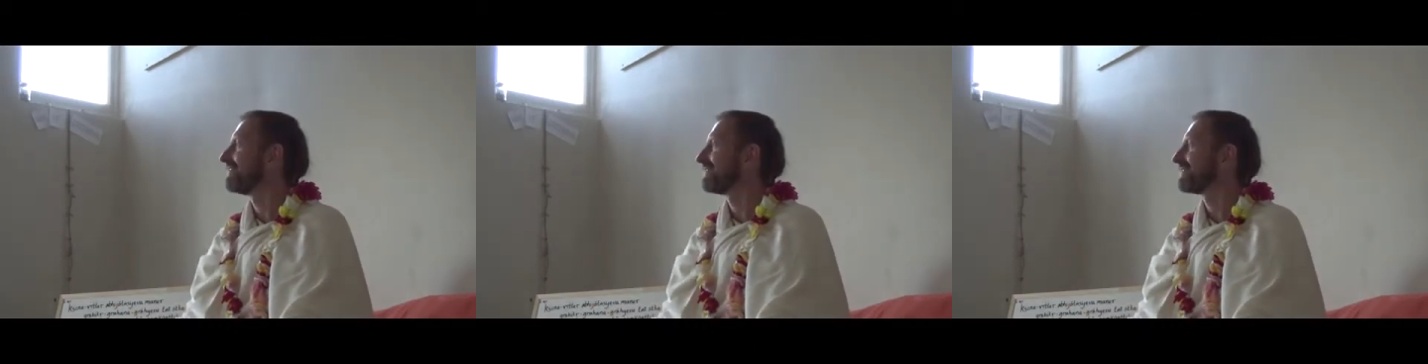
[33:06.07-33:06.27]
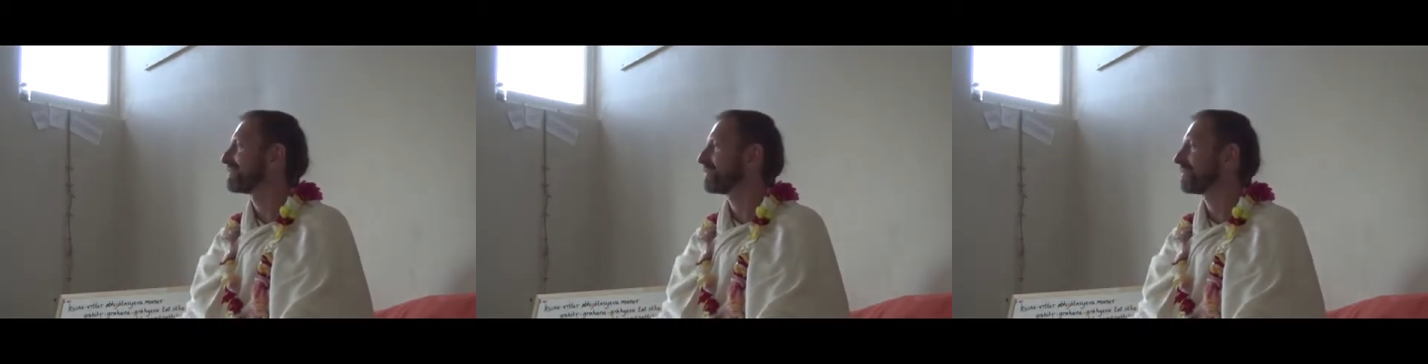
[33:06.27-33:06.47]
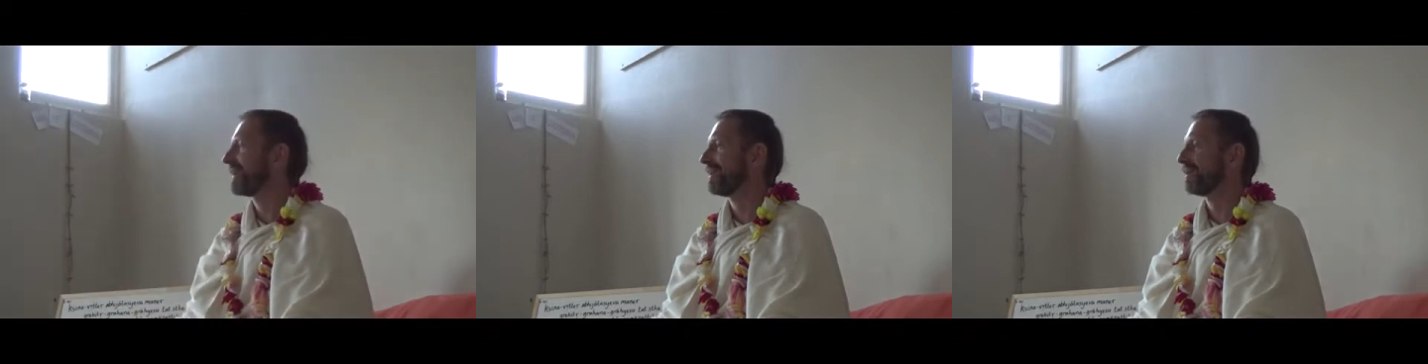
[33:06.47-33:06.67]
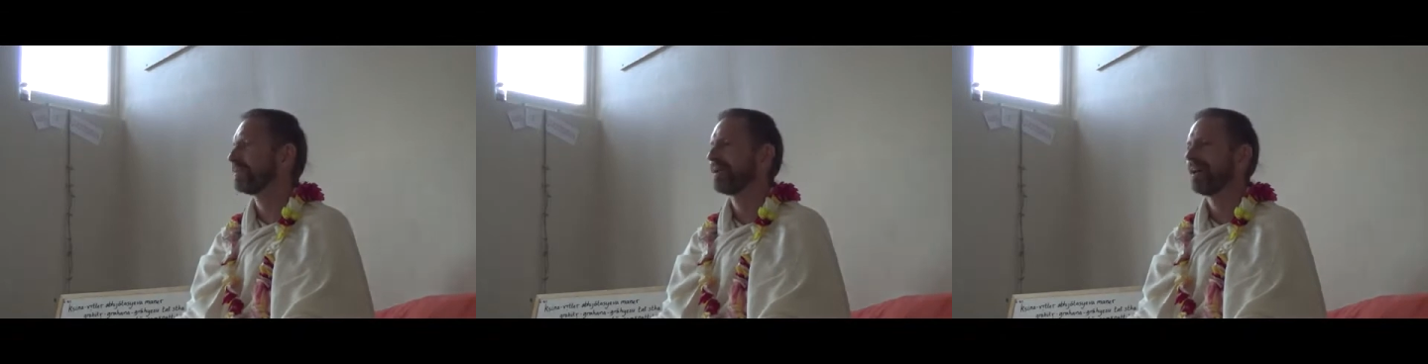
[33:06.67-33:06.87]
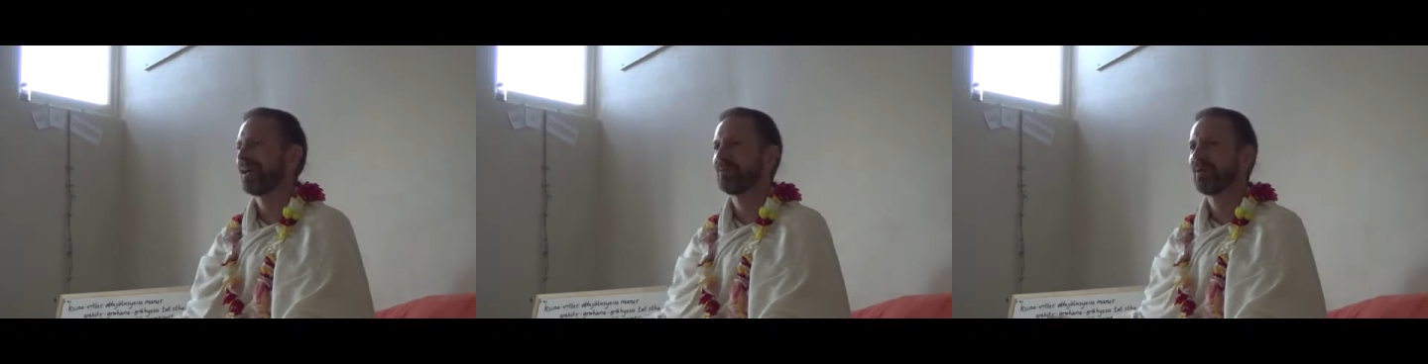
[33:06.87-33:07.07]
So then
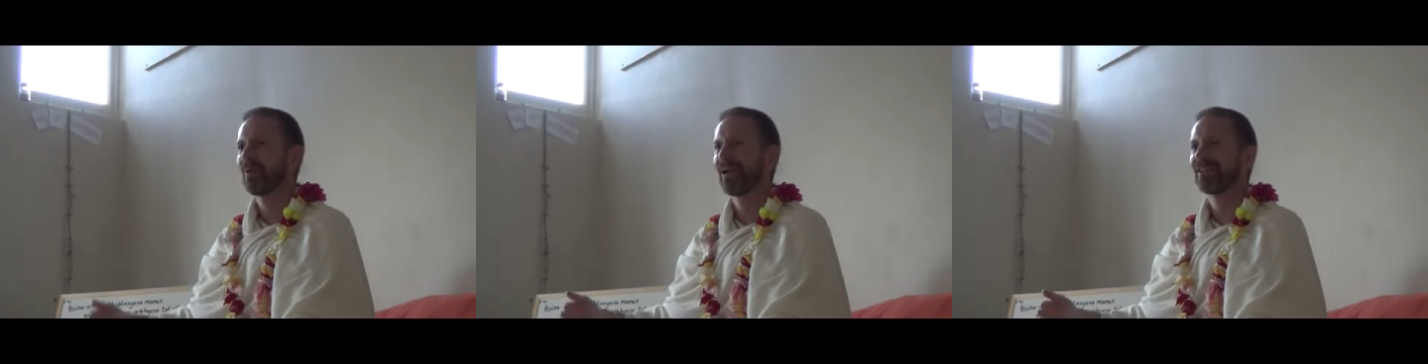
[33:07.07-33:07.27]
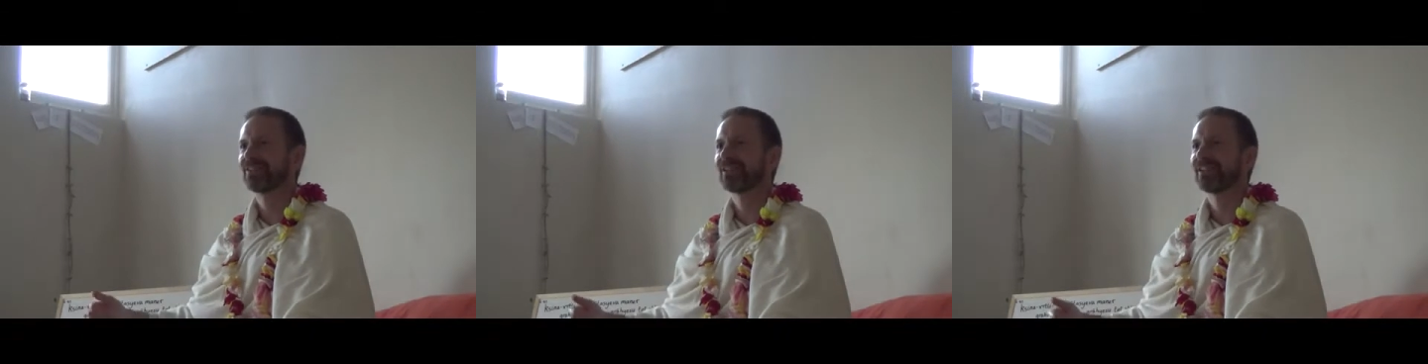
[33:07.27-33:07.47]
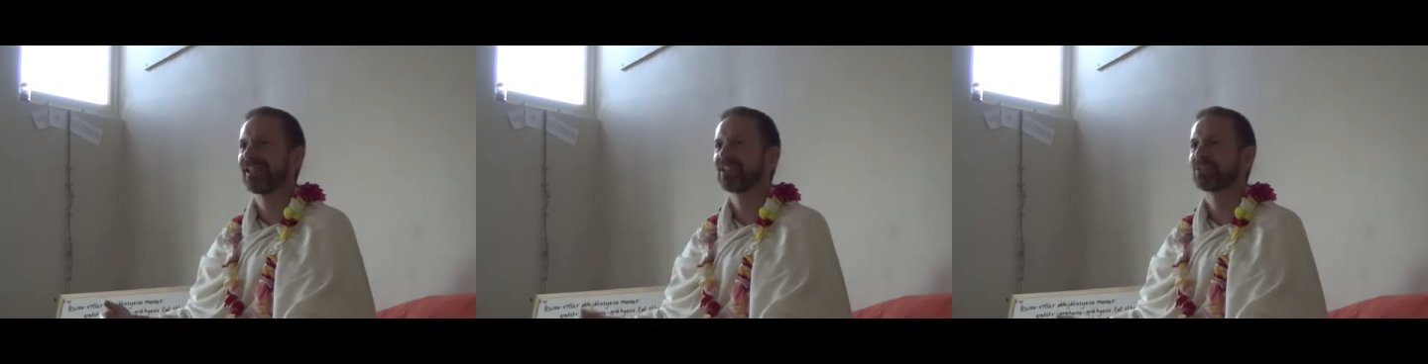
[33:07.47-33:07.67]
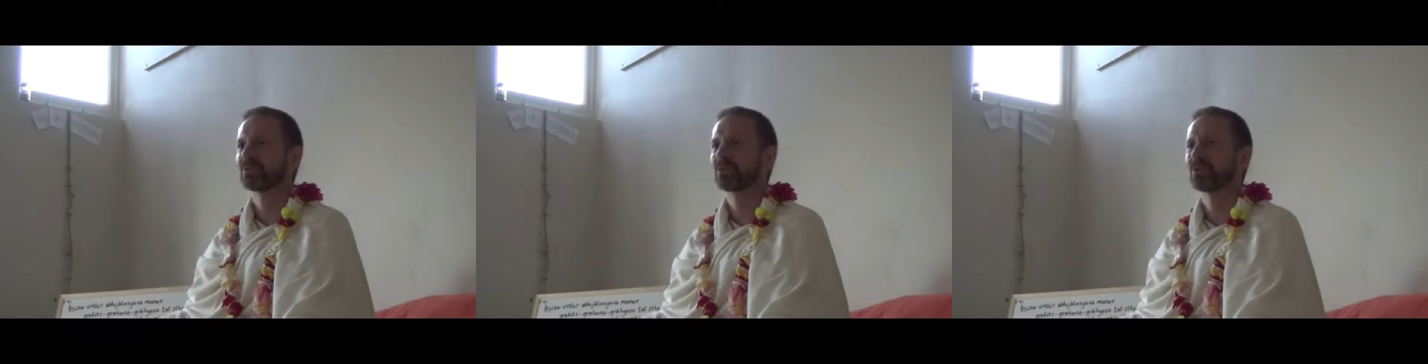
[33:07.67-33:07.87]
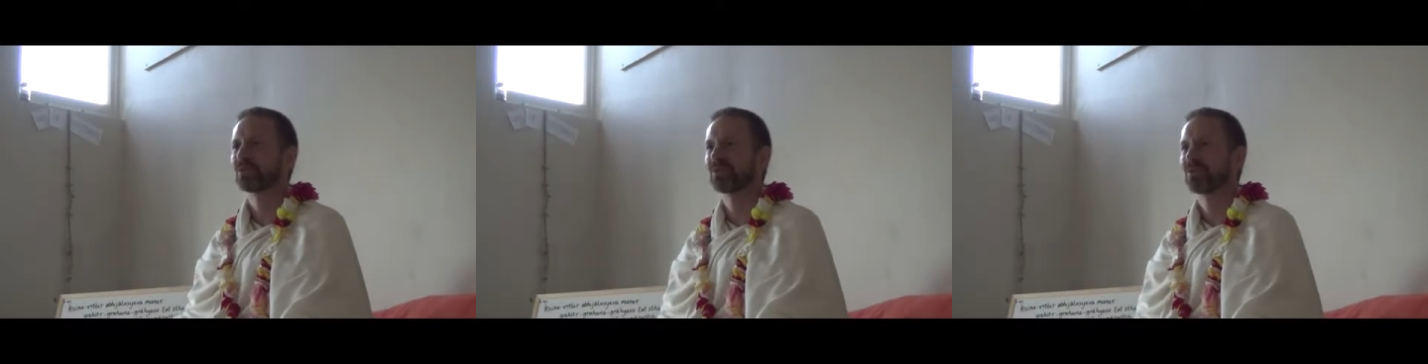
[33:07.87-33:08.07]
we went to the
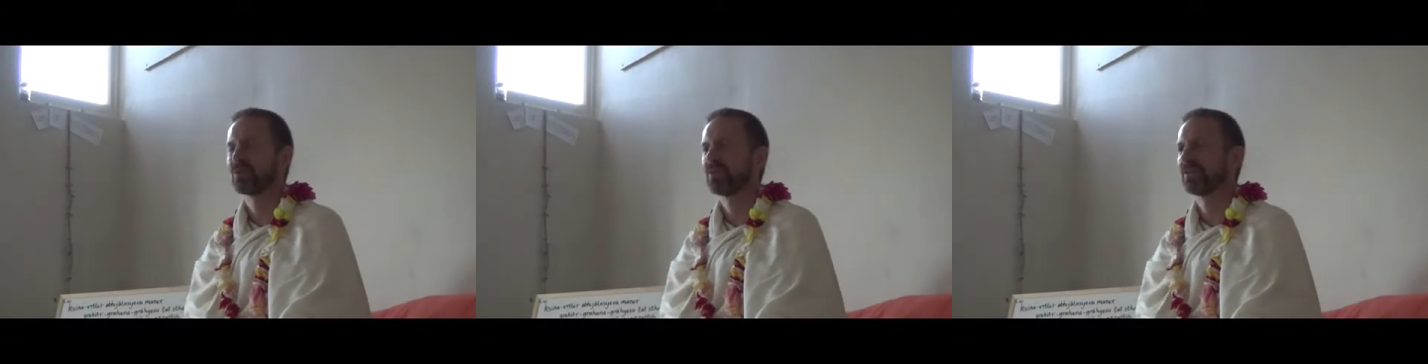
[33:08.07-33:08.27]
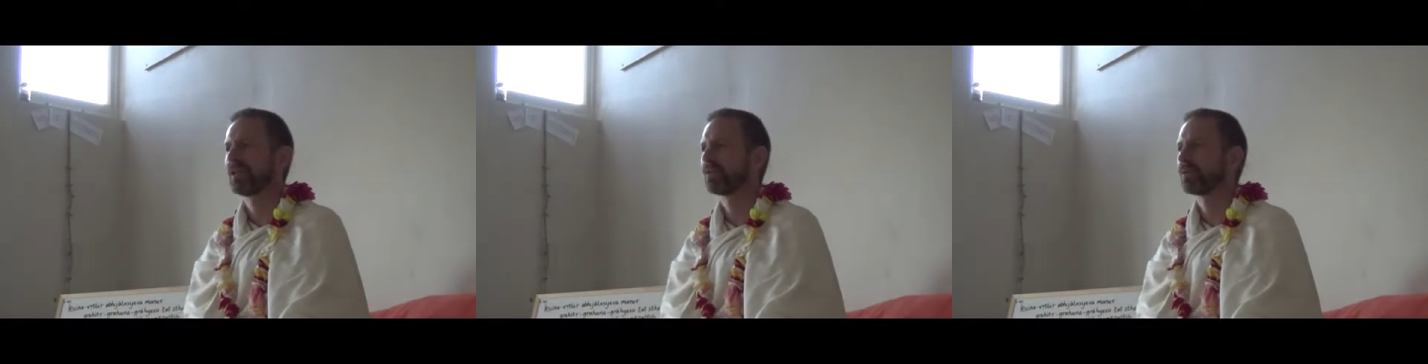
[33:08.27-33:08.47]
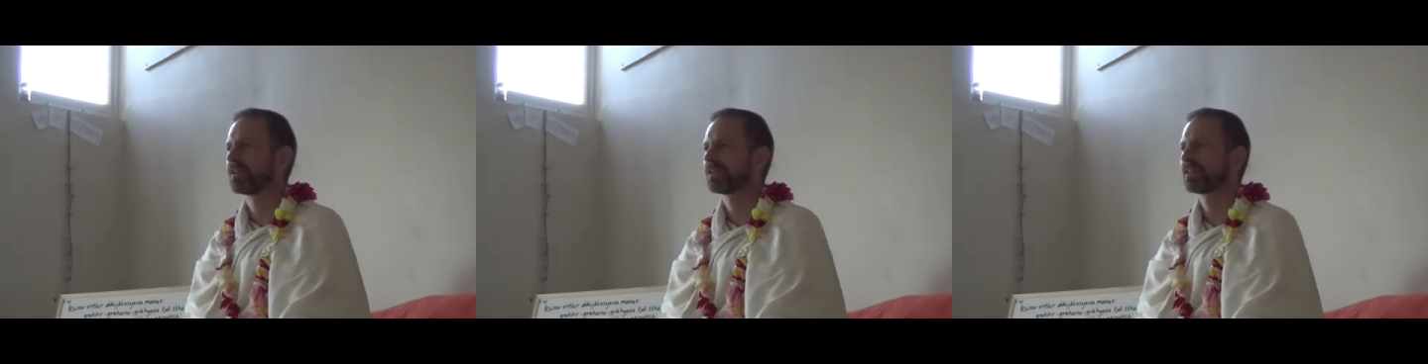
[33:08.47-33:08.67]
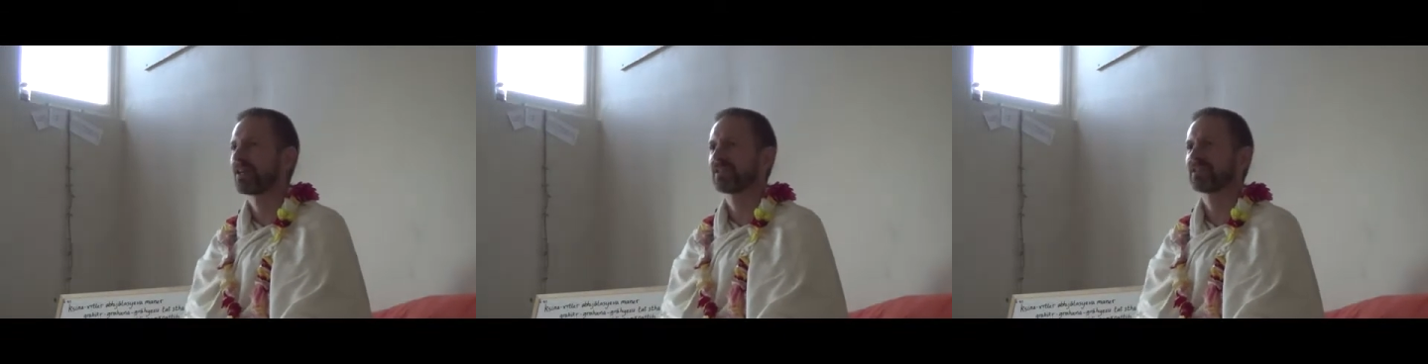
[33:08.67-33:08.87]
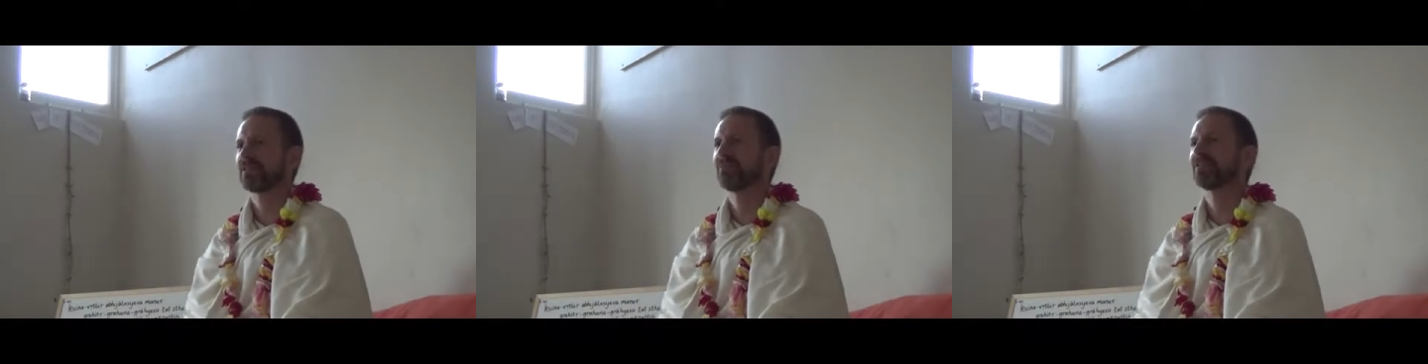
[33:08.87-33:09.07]
electrical store, and there are all these
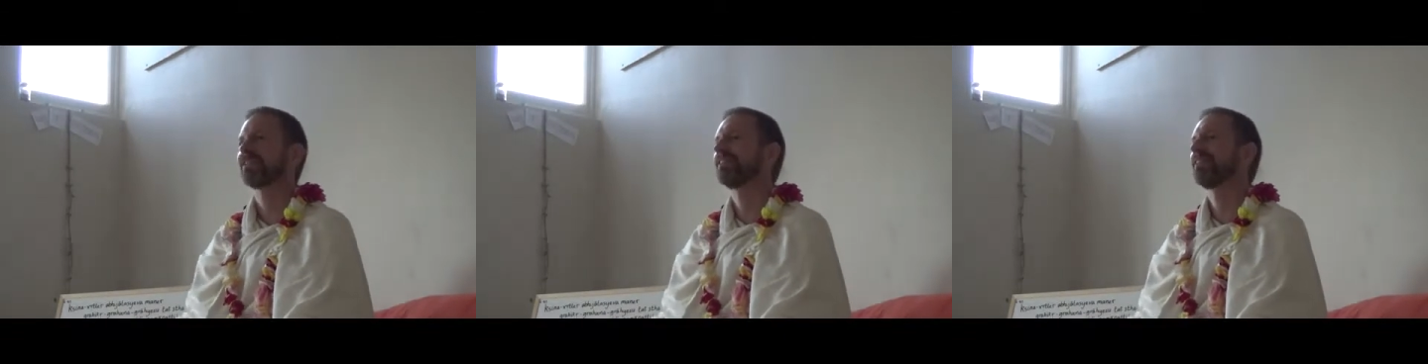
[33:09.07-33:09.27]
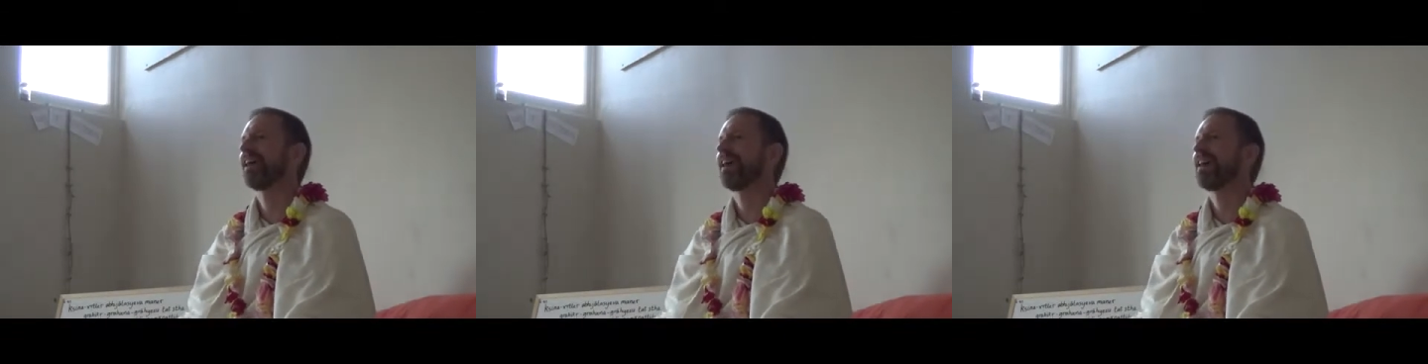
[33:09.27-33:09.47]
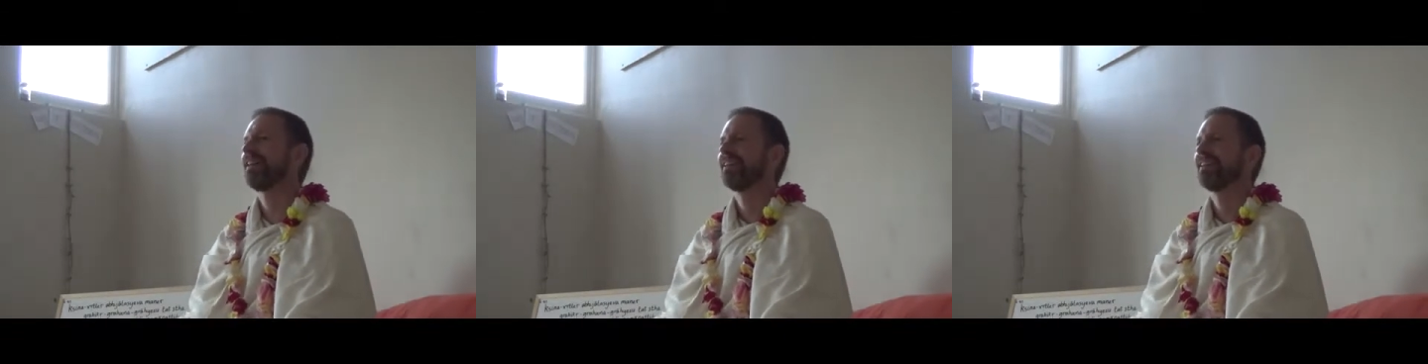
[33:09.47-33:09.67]
customers in there.